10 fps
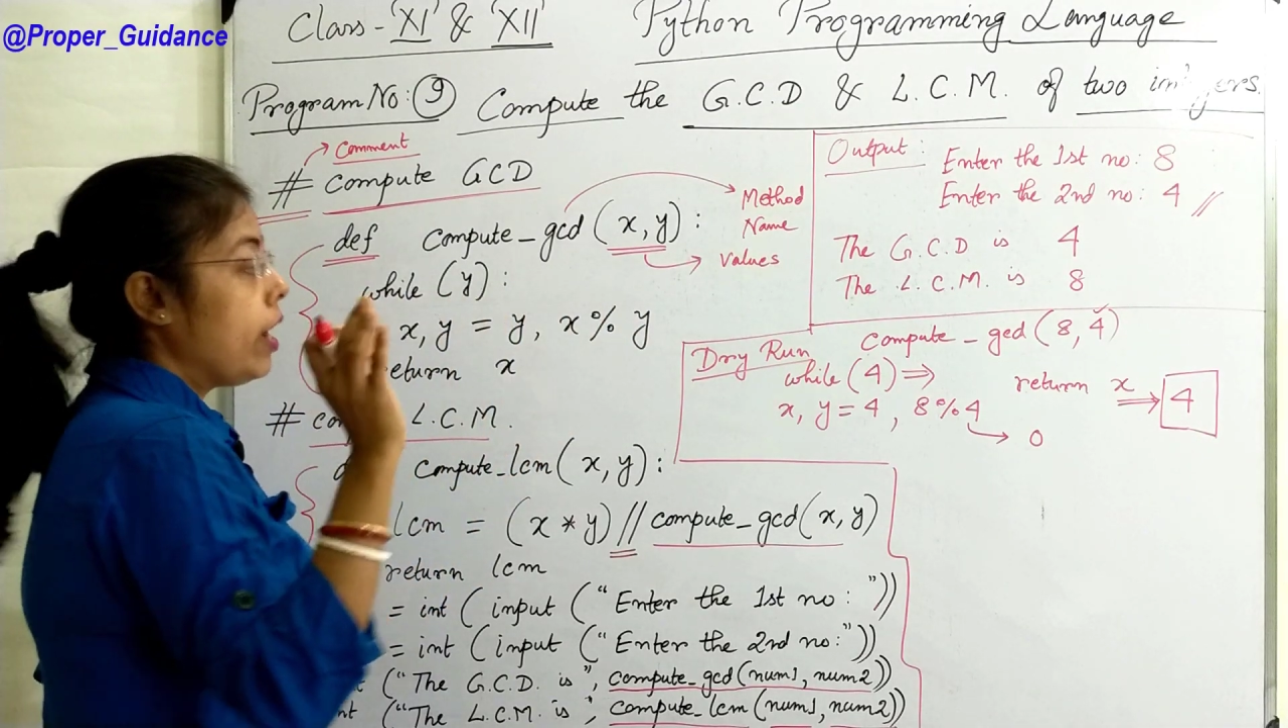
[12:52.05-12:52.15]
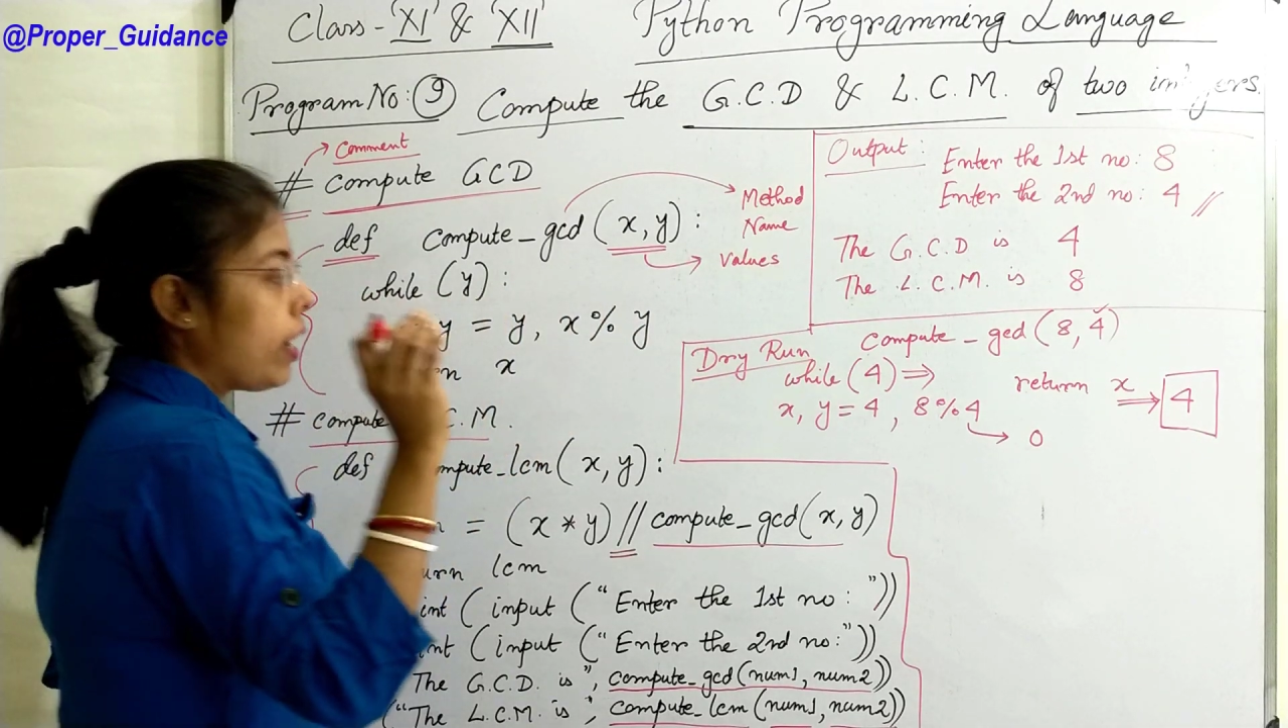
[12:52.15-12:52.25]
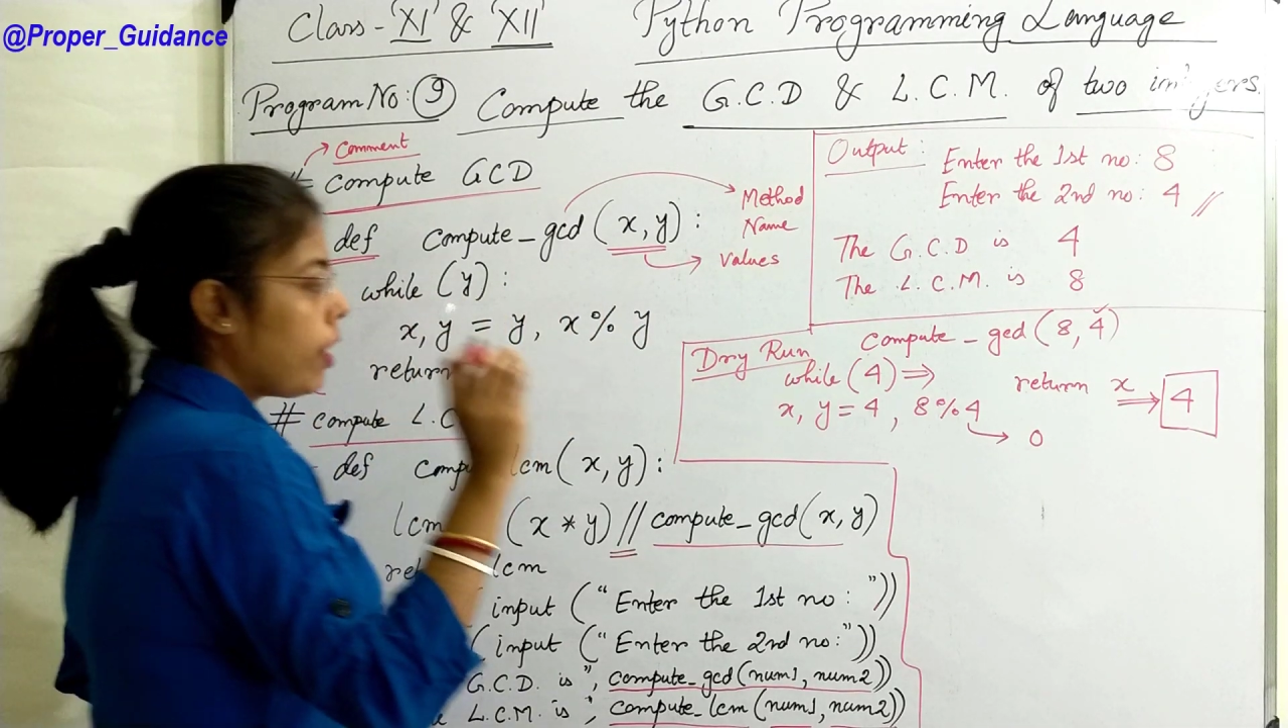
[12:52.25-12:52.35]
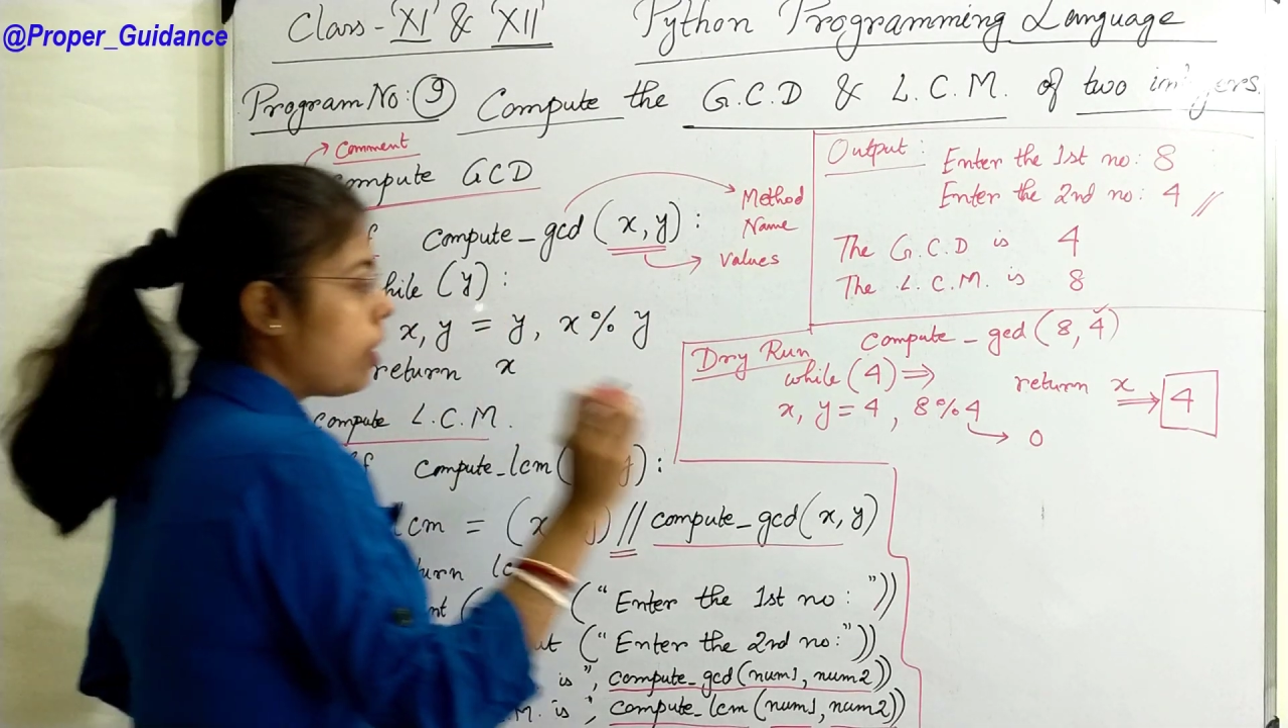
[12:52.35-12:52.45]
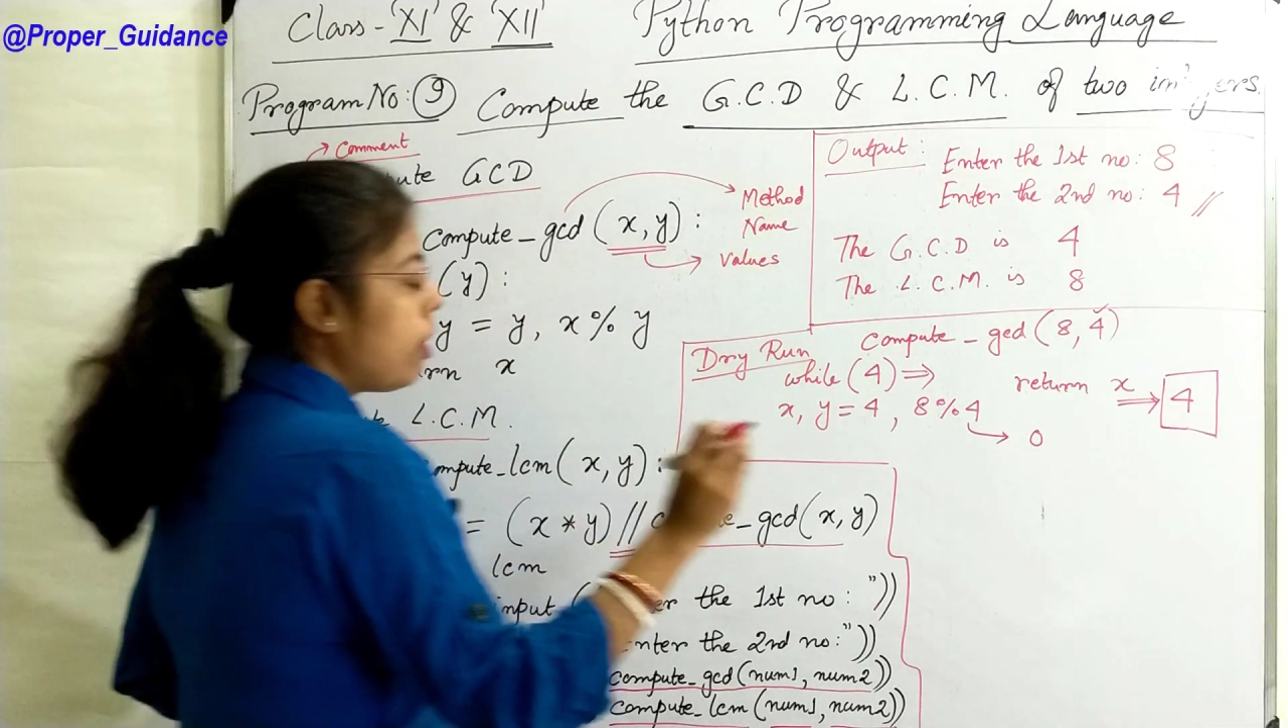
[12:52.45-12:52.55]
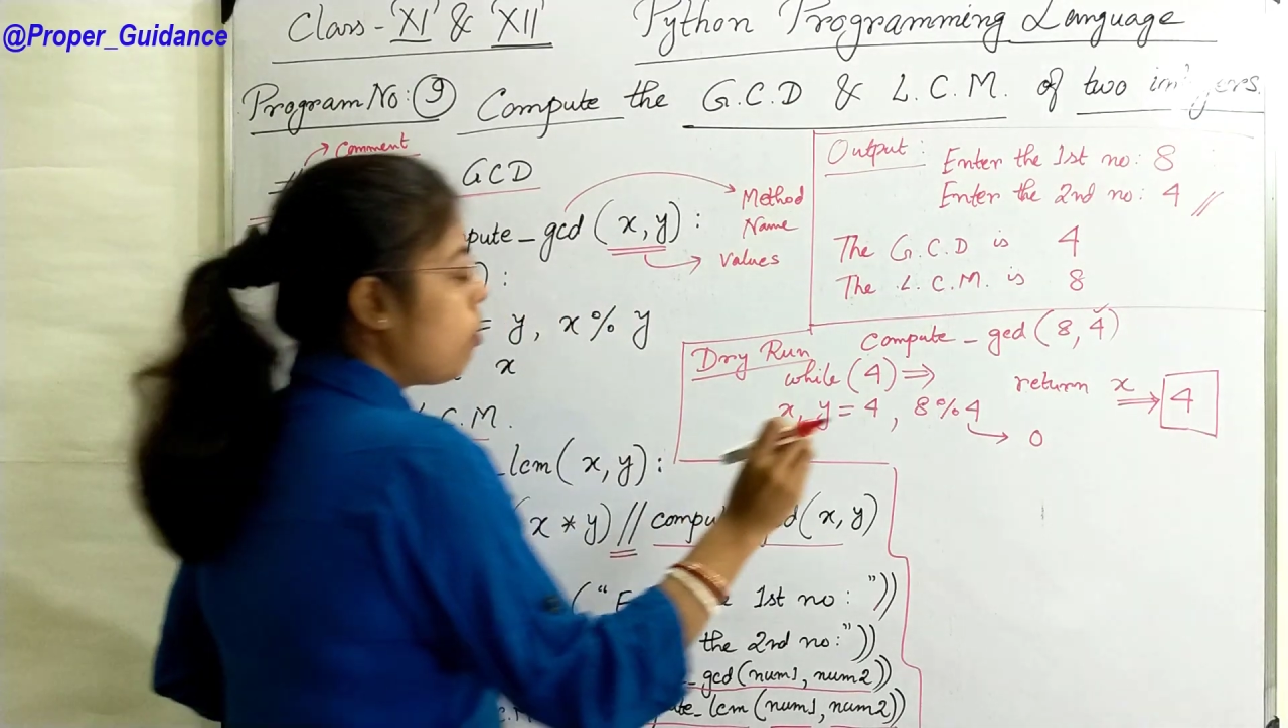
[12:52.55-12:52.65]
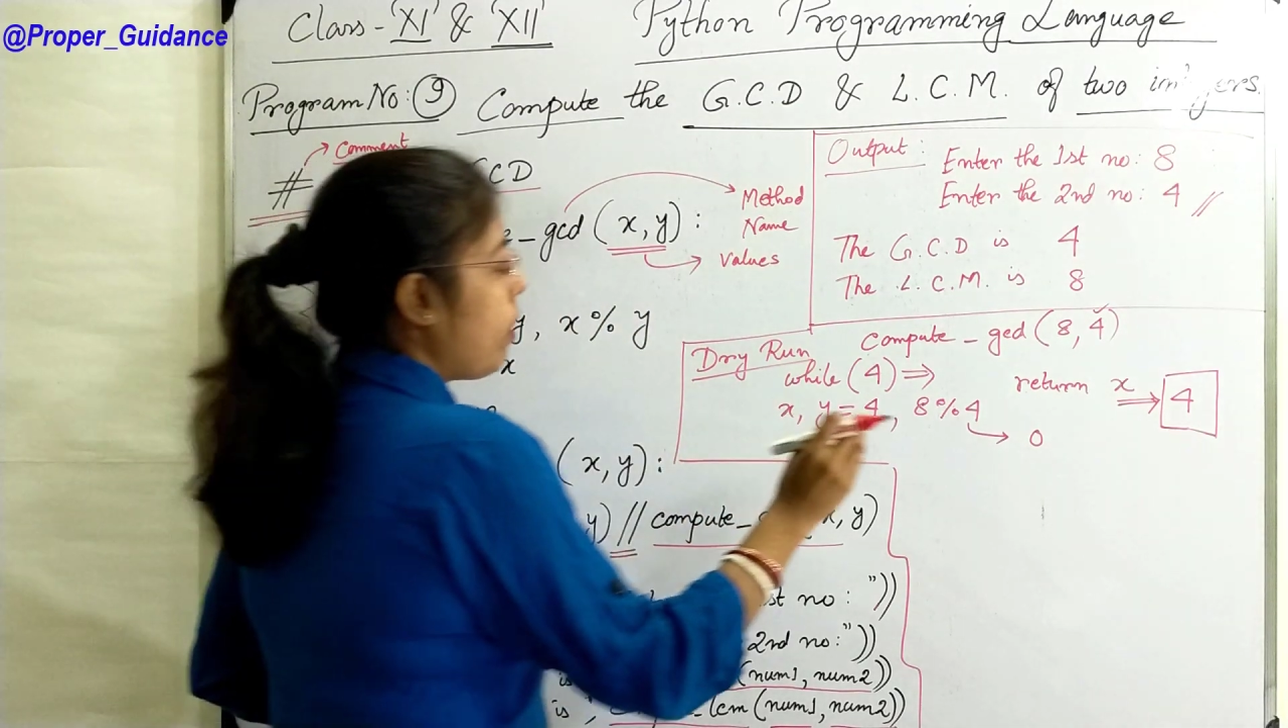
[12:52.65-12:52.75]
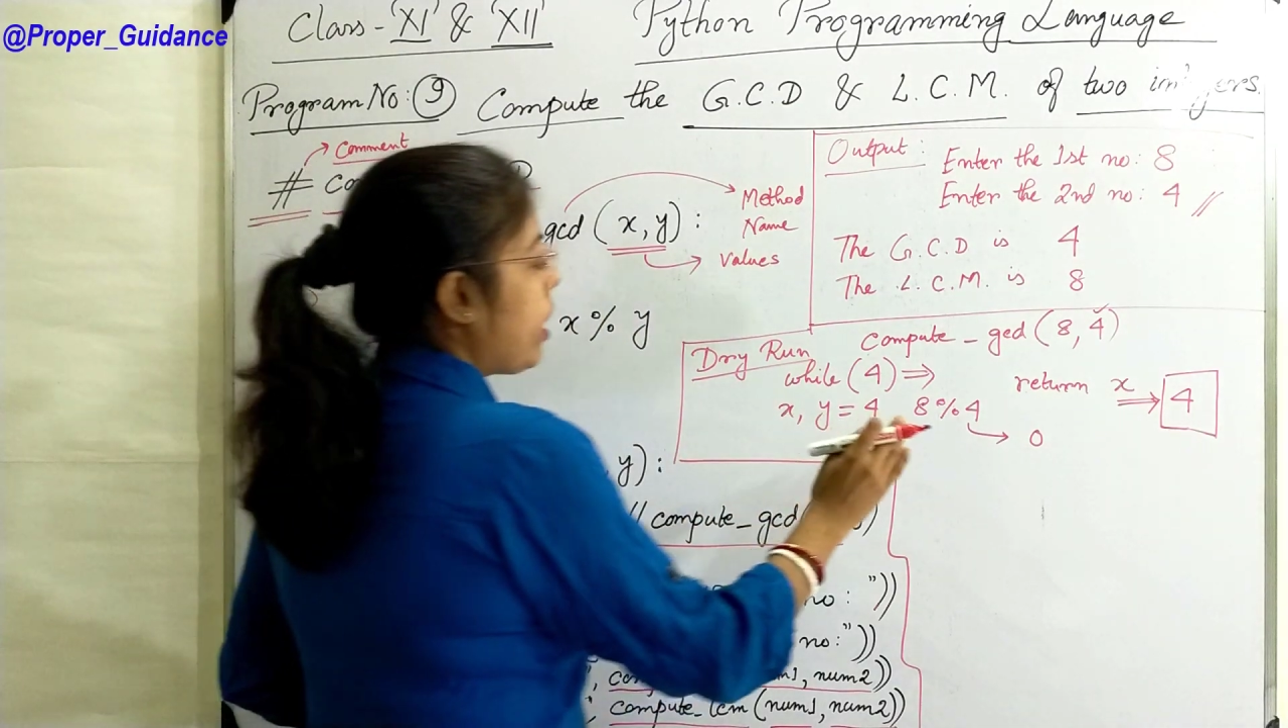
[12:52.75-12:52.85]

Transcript: Here